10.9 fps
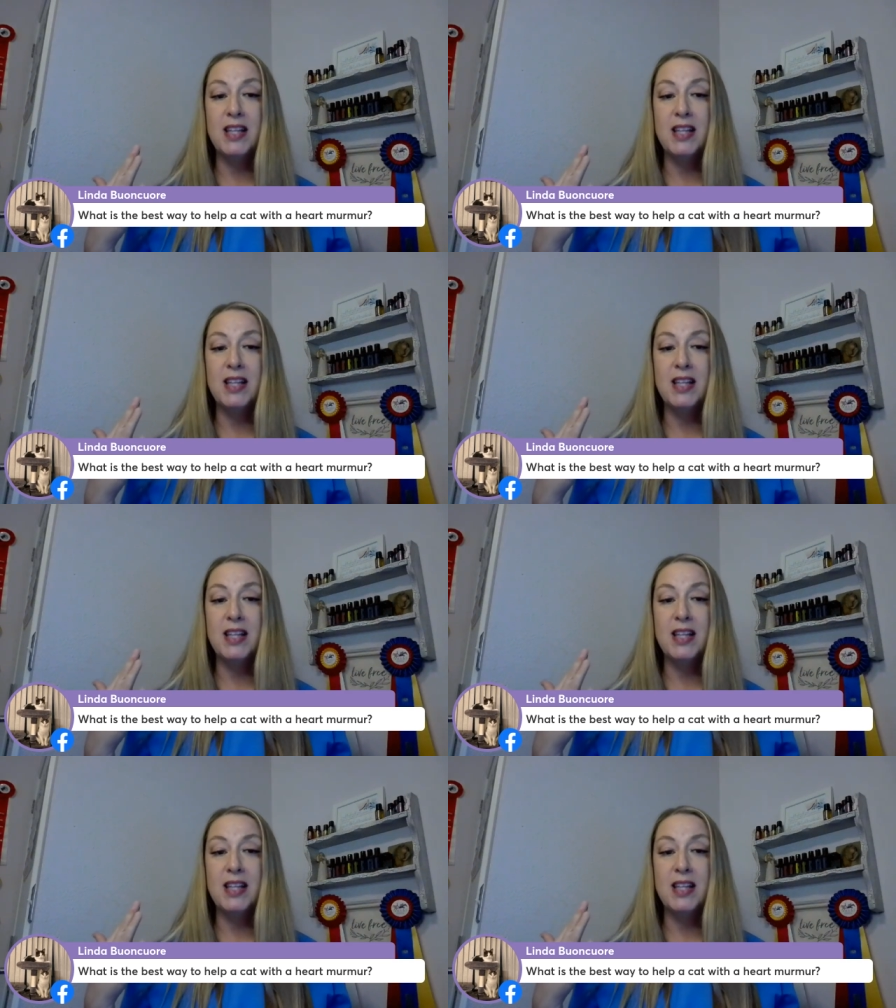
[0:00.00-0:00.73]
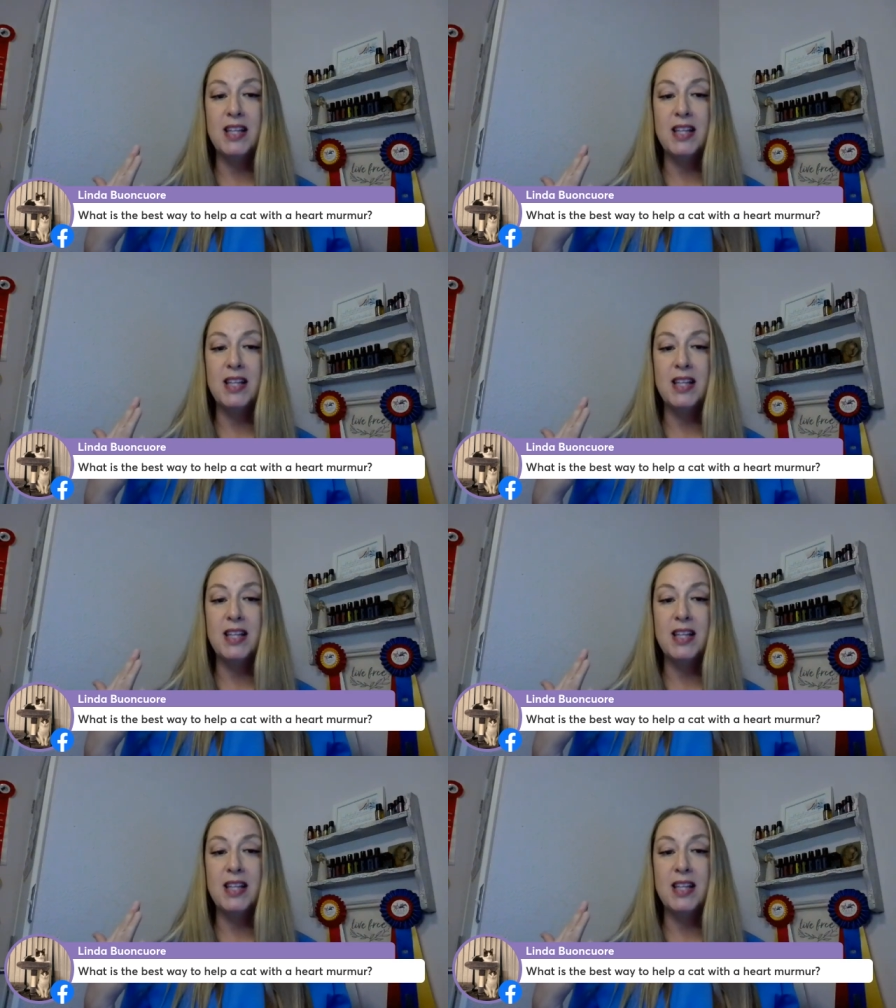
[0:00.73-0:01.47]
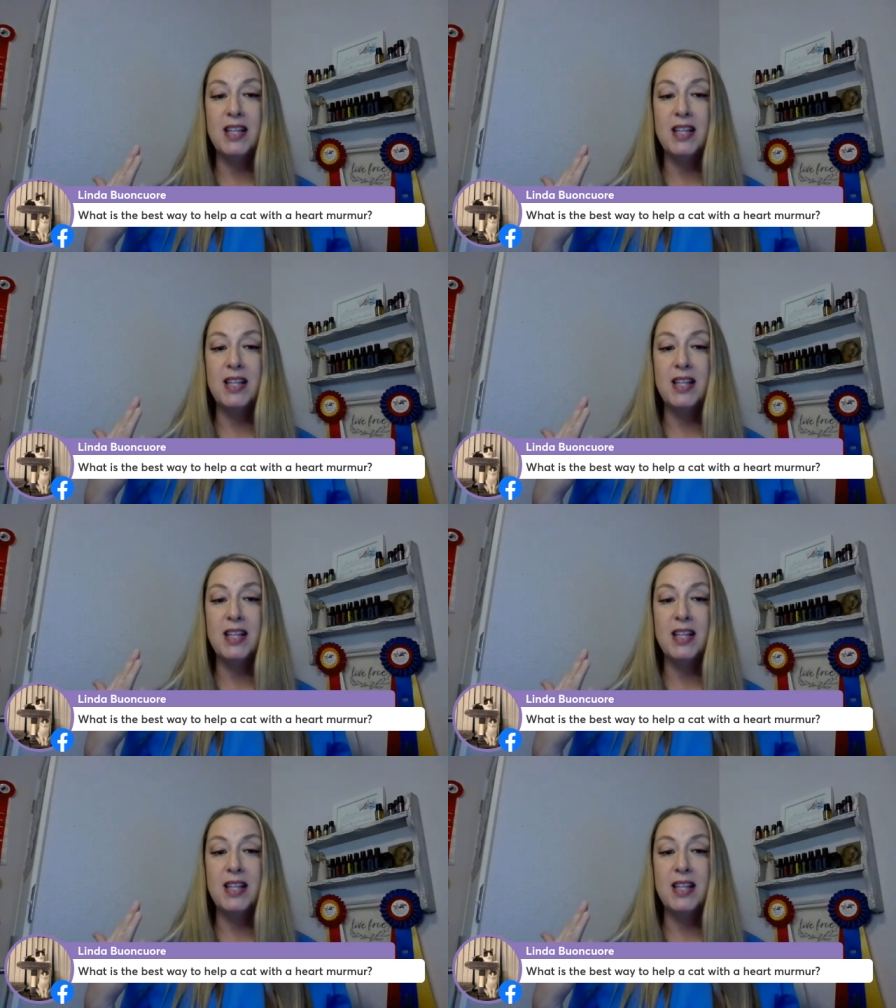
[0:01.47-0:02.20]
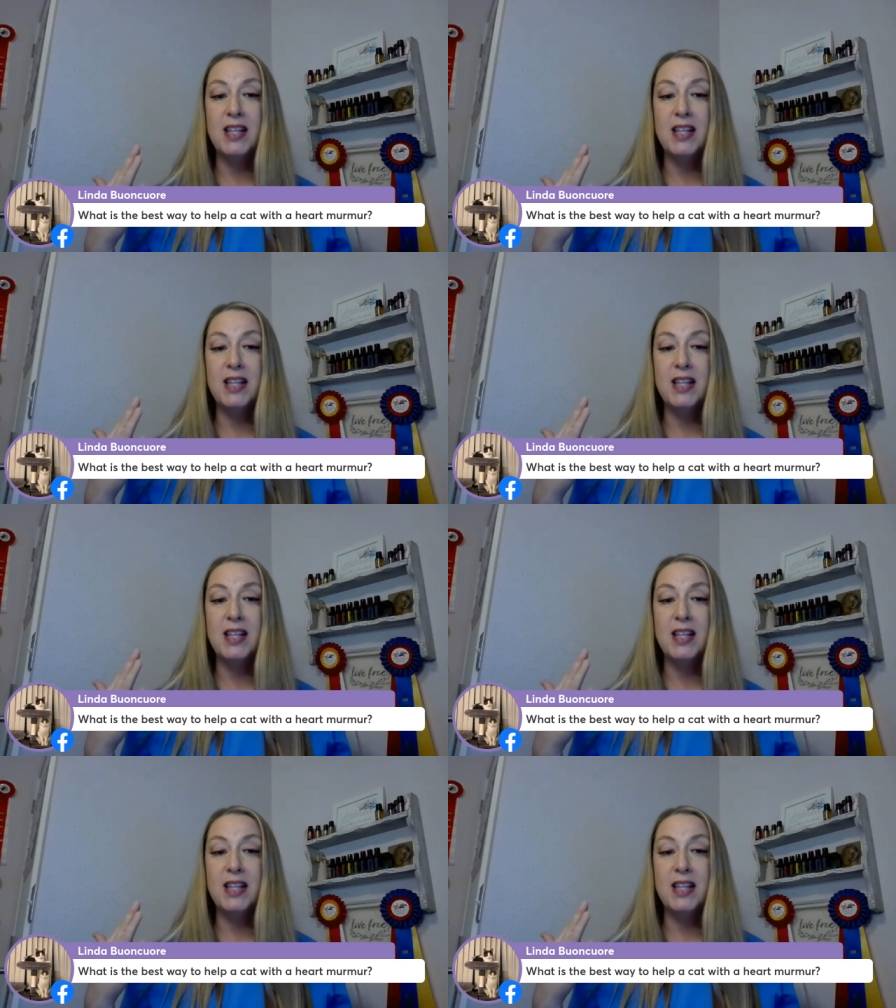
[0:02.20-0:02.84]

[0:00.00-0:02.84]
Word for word: I can't just like tell you the recipe off the top of my head.